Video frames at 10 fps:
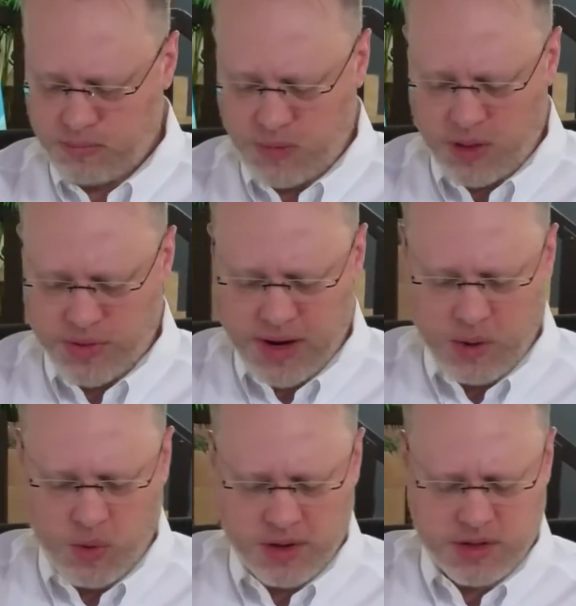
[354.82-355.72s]
that I
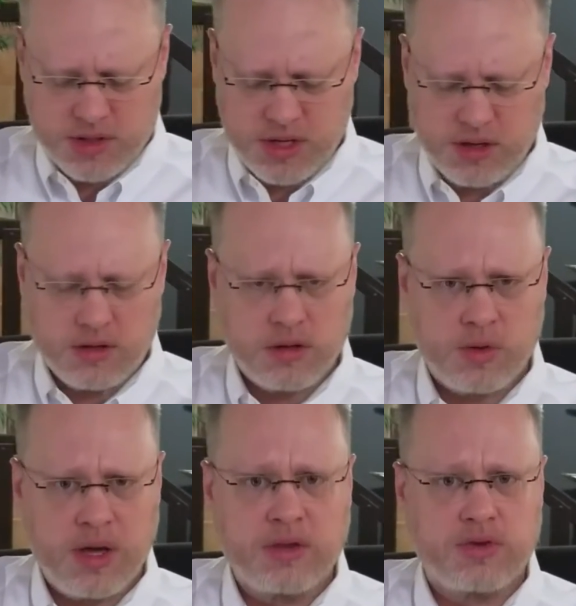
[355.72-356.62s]
want to send to you
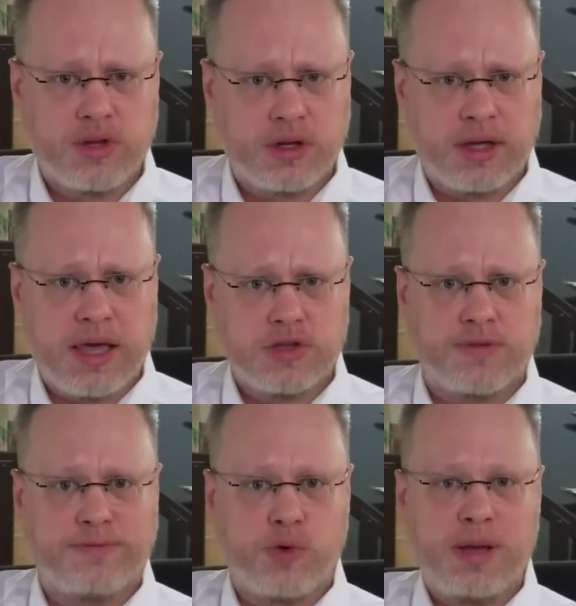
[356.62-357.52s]
instantly as a
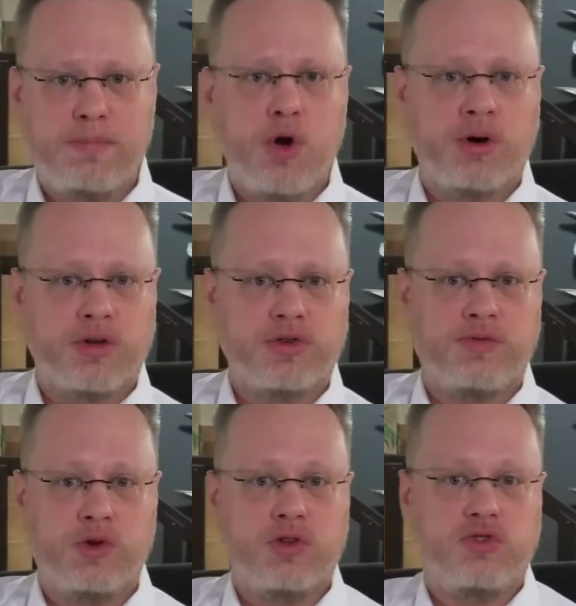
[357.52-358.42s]
free bonus if
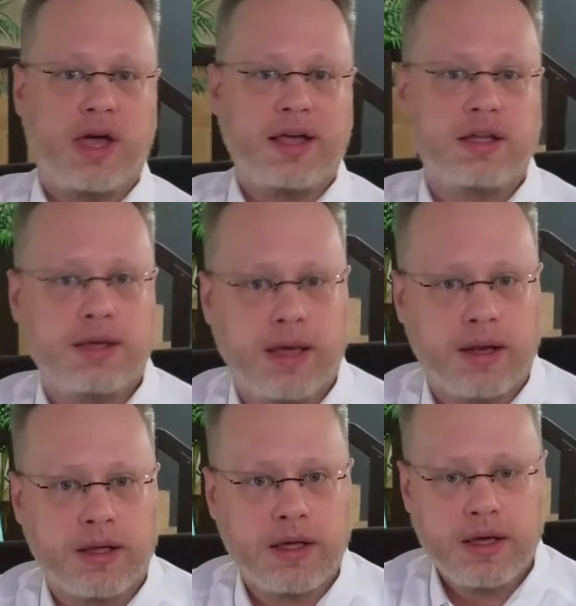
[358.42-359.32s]
you decide to
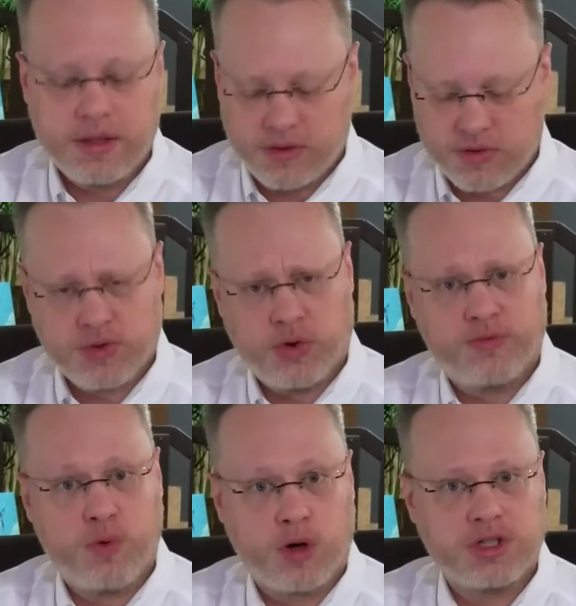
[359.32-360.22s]
get this little
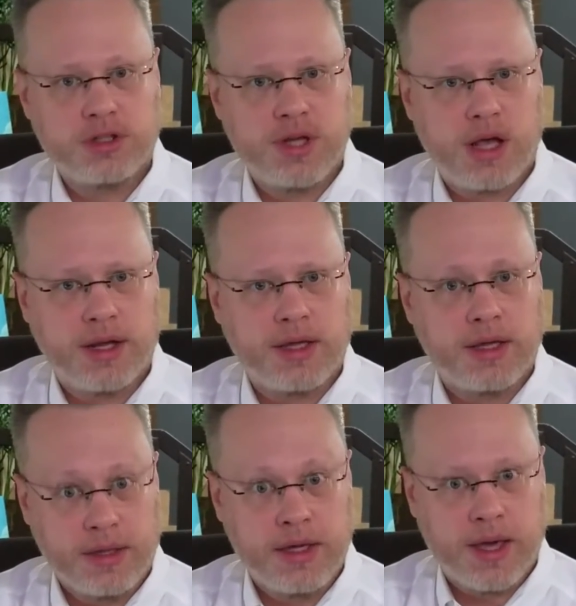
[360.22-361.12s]

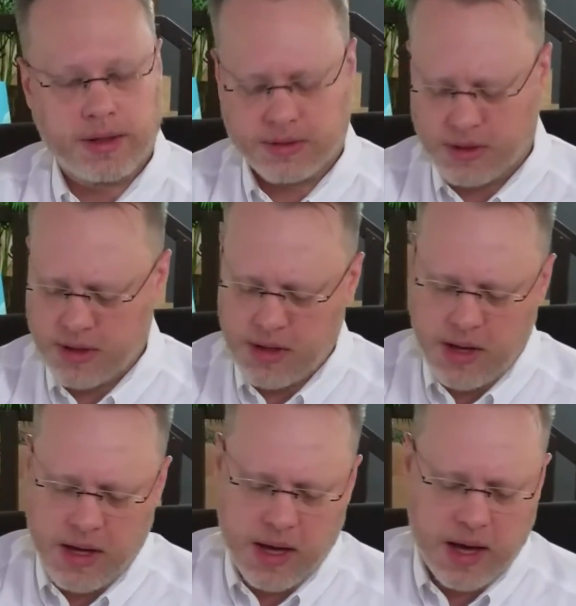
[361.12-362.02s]
fortune-telling kit.
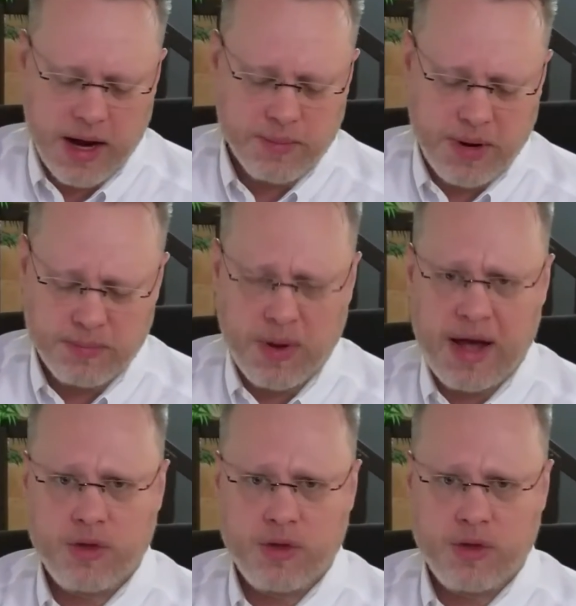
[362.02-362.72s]
And by the